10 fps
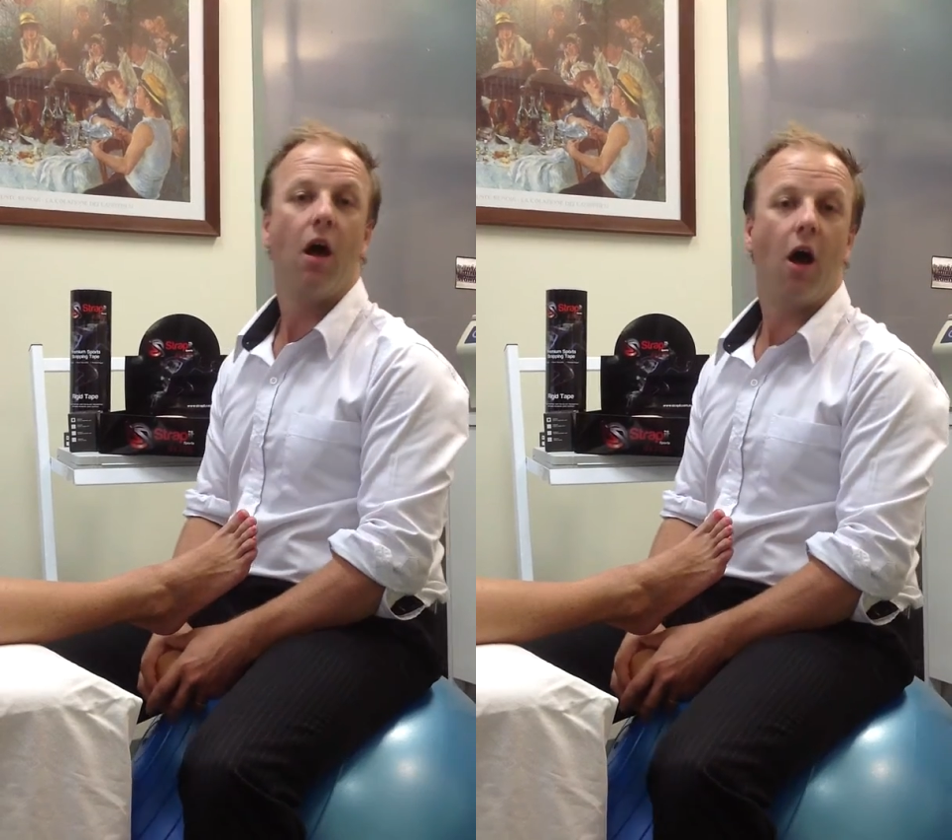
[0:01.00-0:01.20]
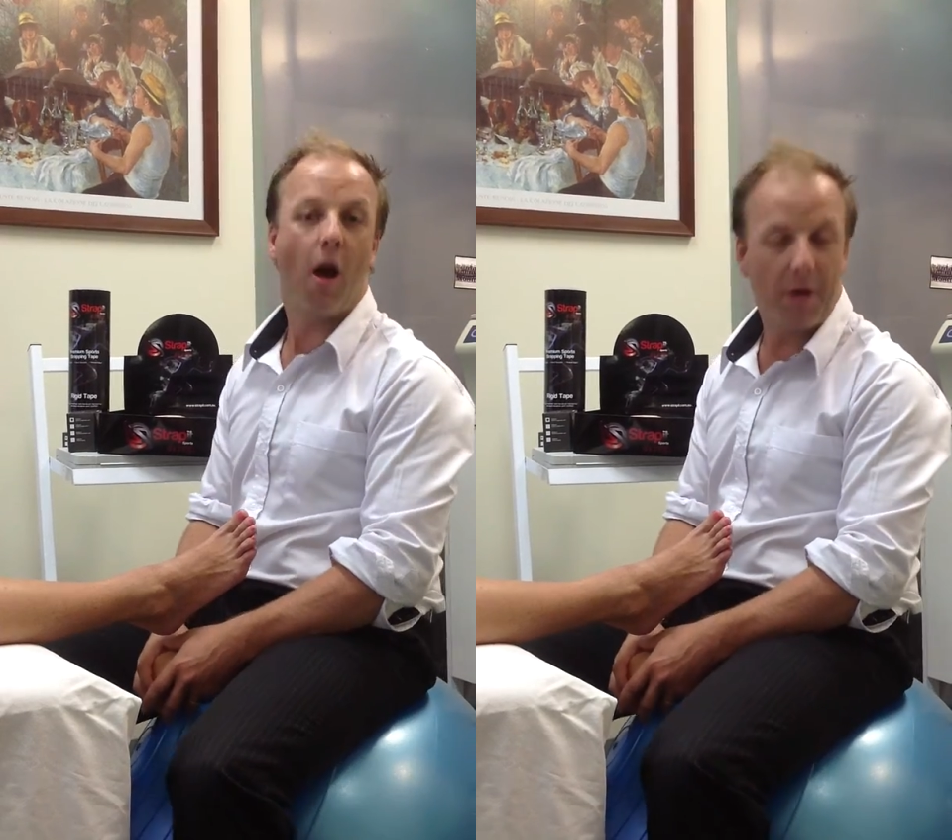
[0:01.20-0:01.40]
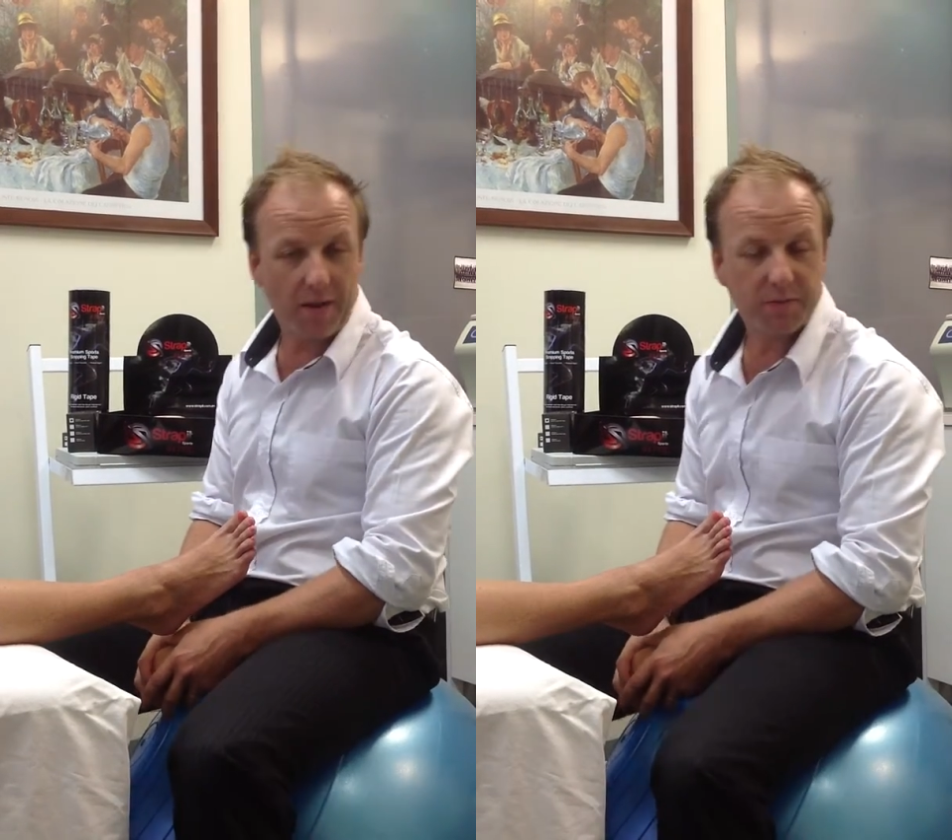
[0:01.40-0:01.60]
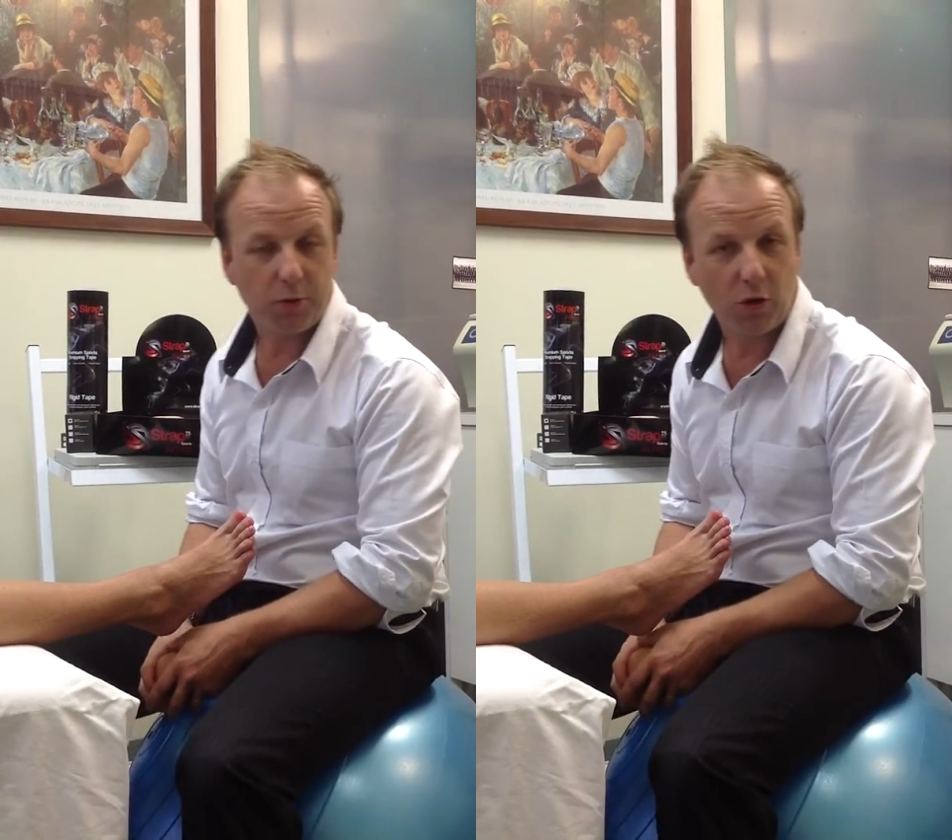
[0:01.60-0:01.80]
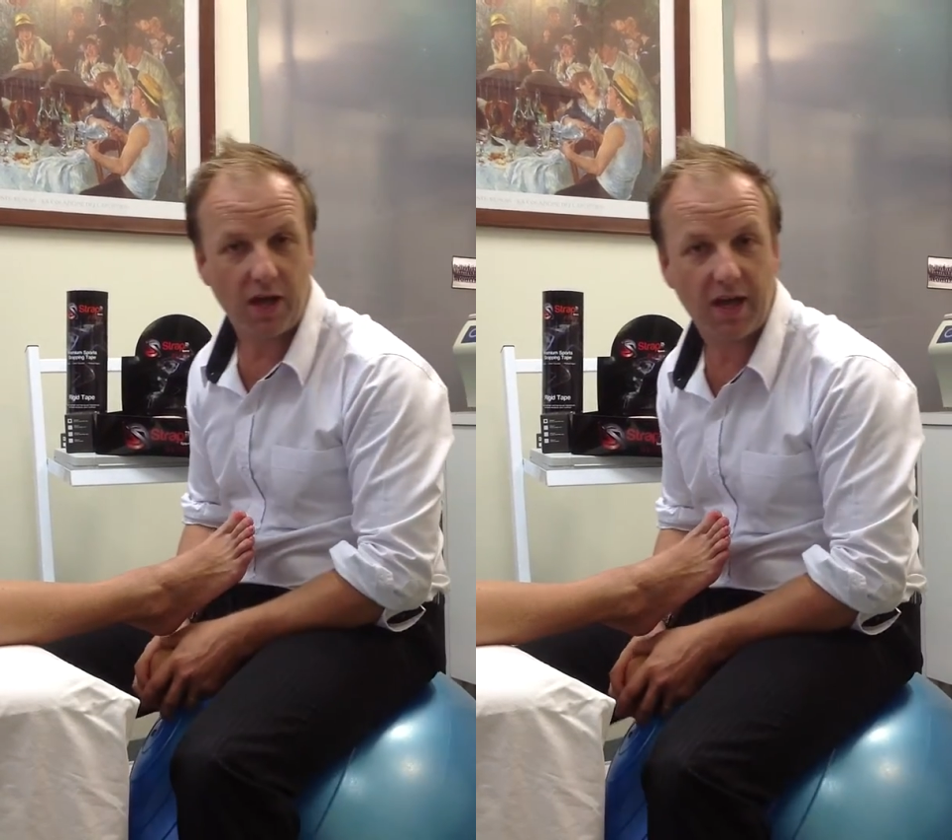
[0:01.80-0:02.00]
Hi, my name is
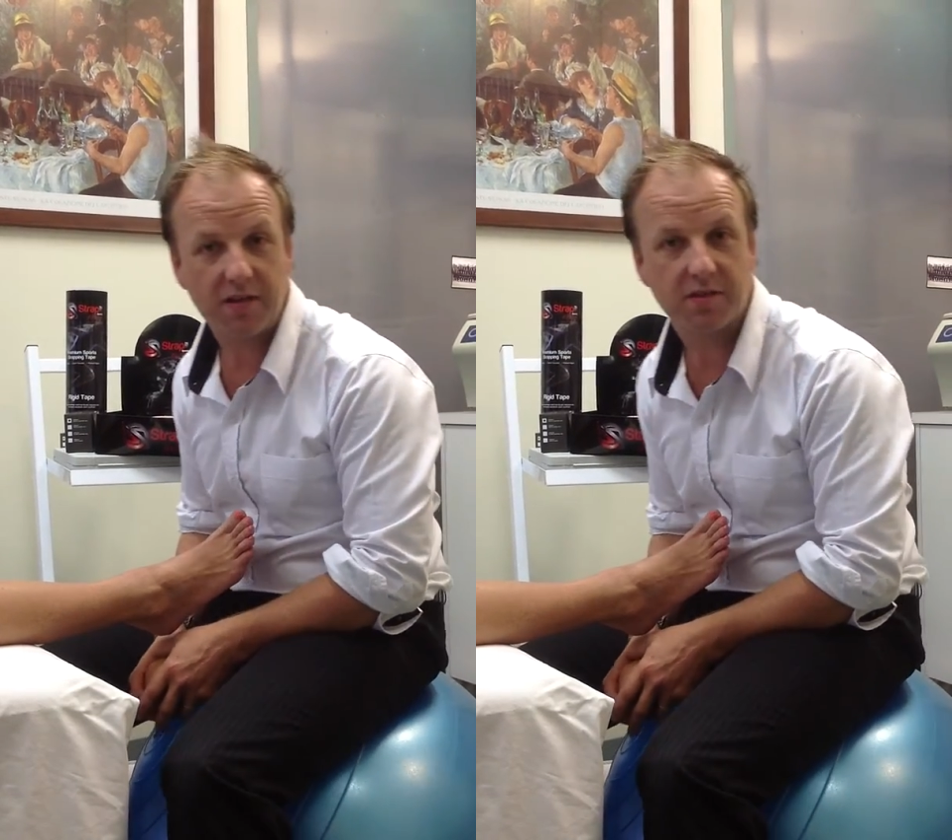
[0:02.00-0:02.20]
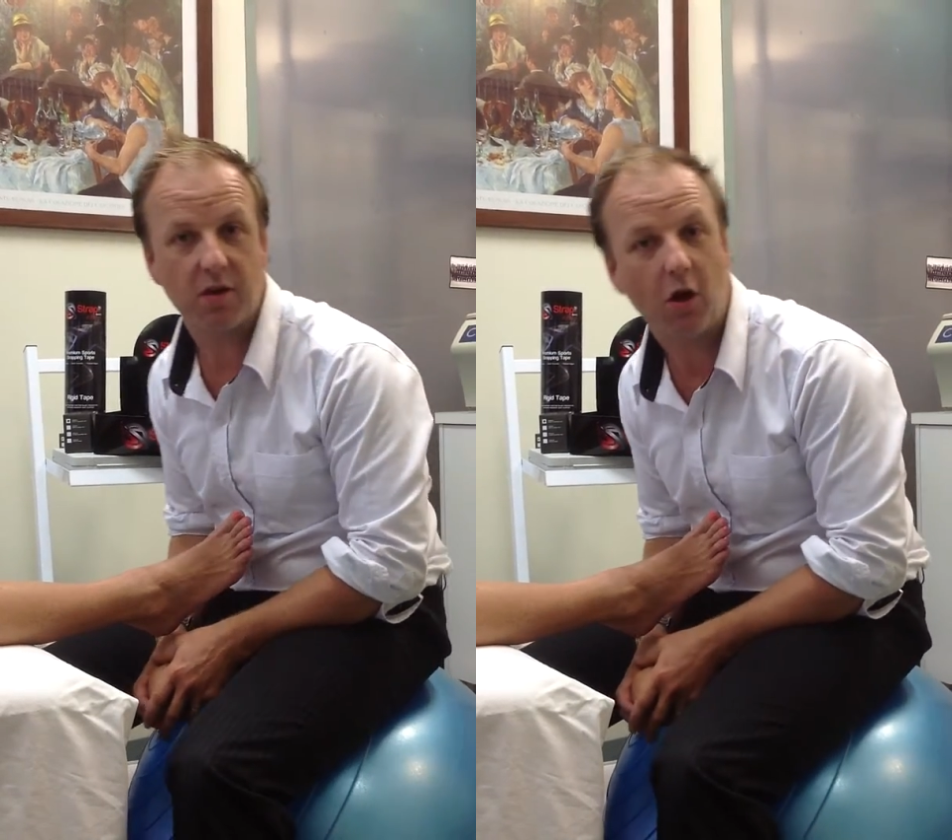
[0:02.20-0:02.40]
Paul Haas.